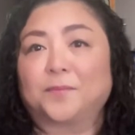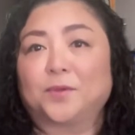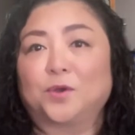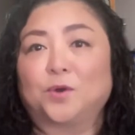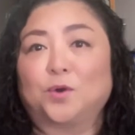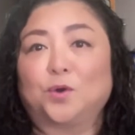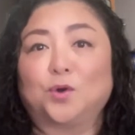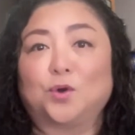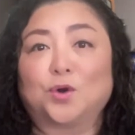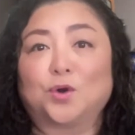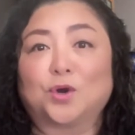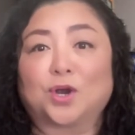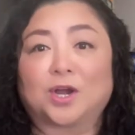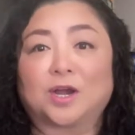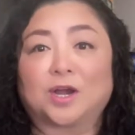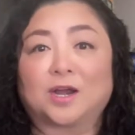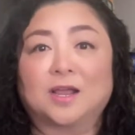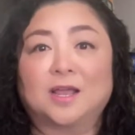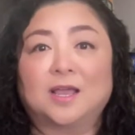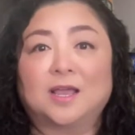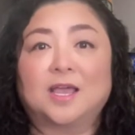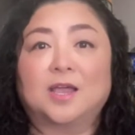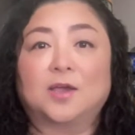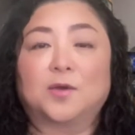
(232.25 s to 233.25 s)
Or
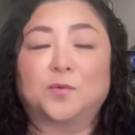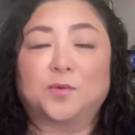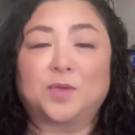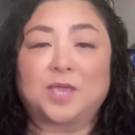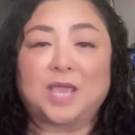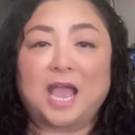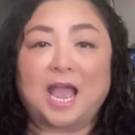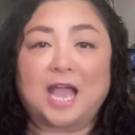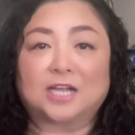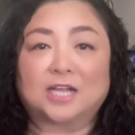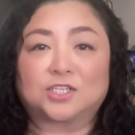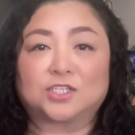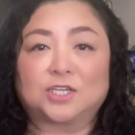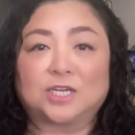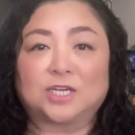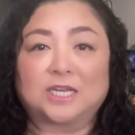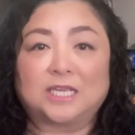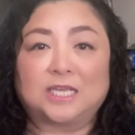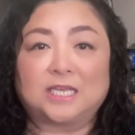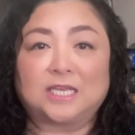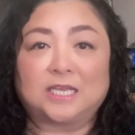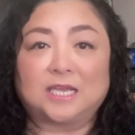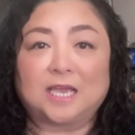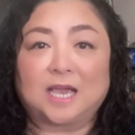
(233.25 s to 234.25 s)
we
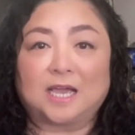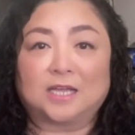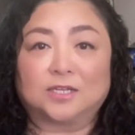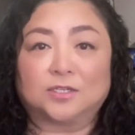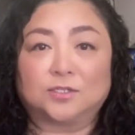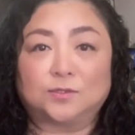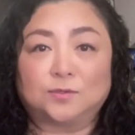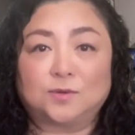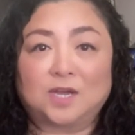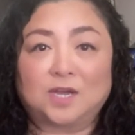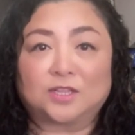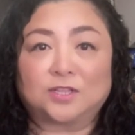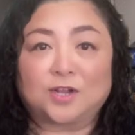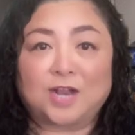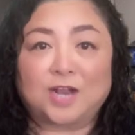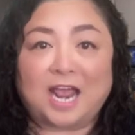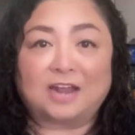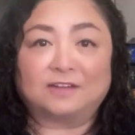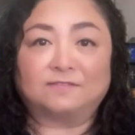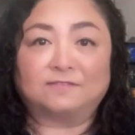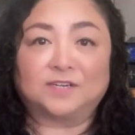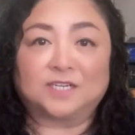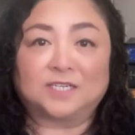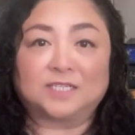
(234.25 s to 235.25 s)
actually do other
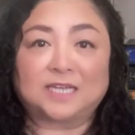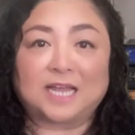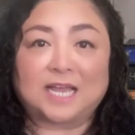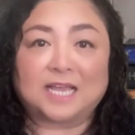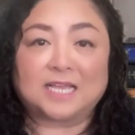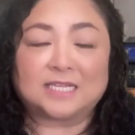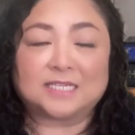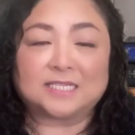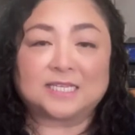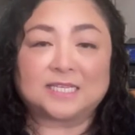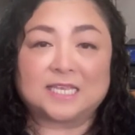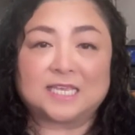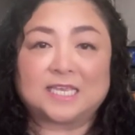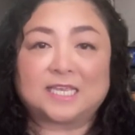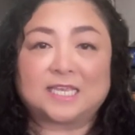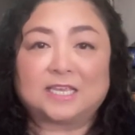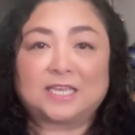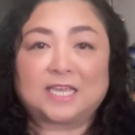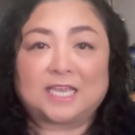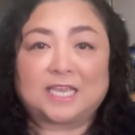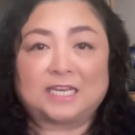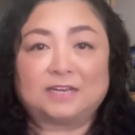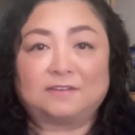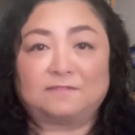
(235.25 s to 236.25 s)

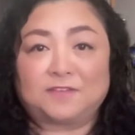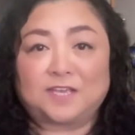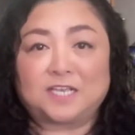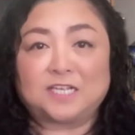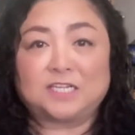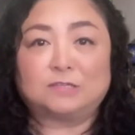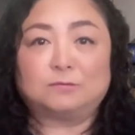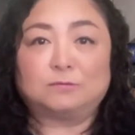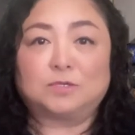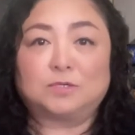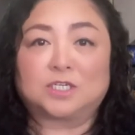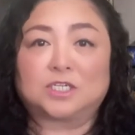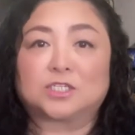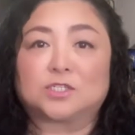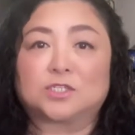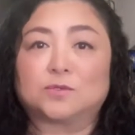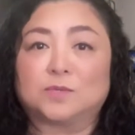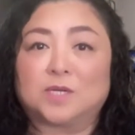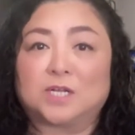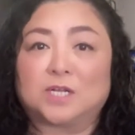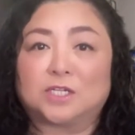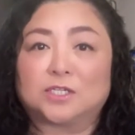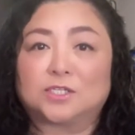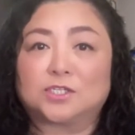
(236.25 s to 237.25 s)
advertising in Facebook as
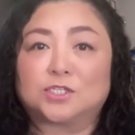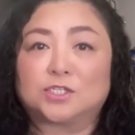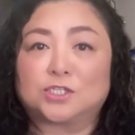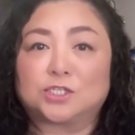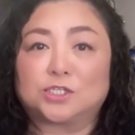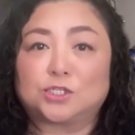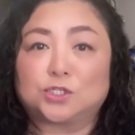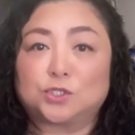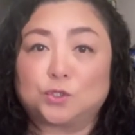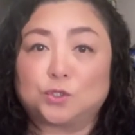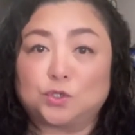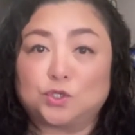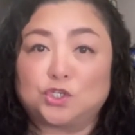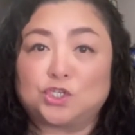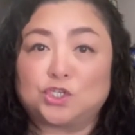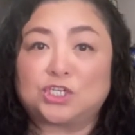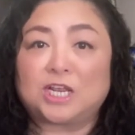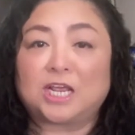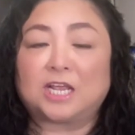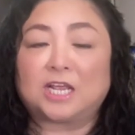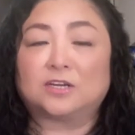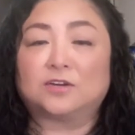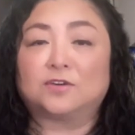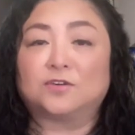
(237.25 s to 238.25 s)
well to
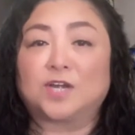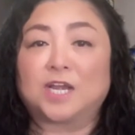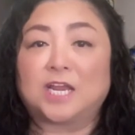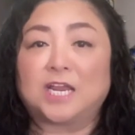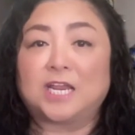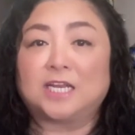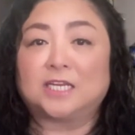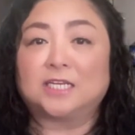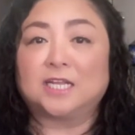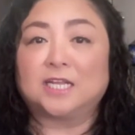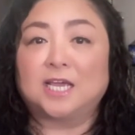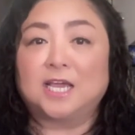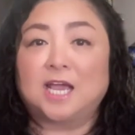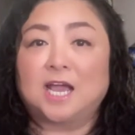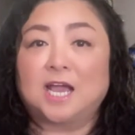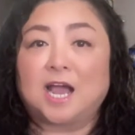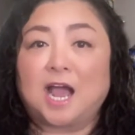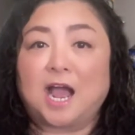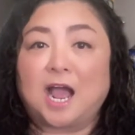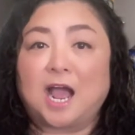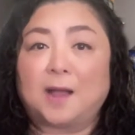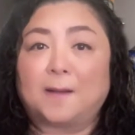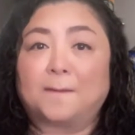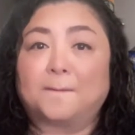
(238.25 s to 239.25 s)
generate
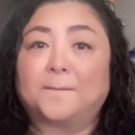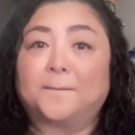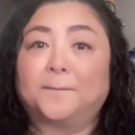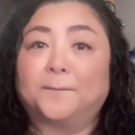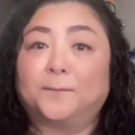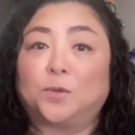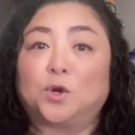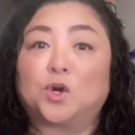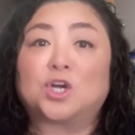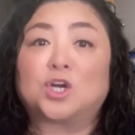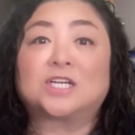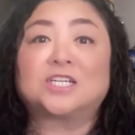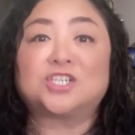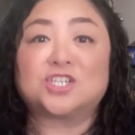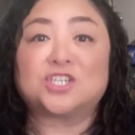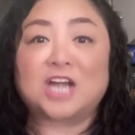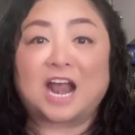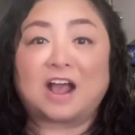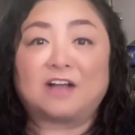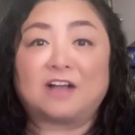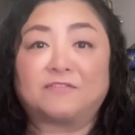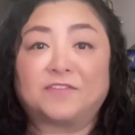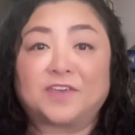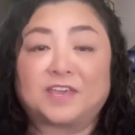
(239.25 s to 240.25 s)
more
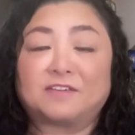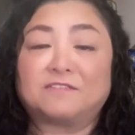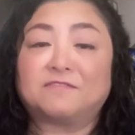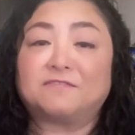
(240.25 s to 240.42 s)
traffic